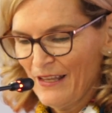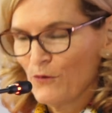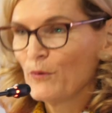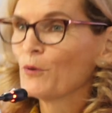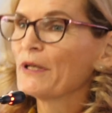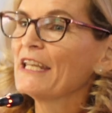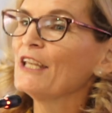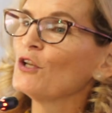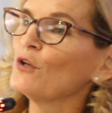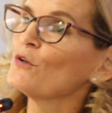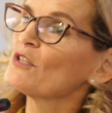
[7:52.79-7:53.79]
We will need
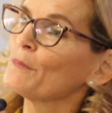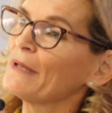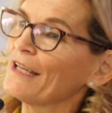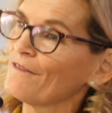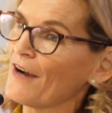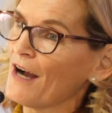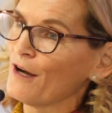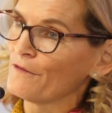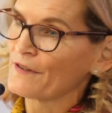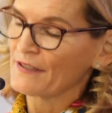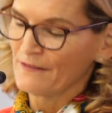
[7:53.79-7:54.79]
you to be
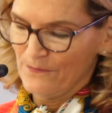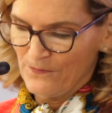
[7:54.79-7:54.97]
involved.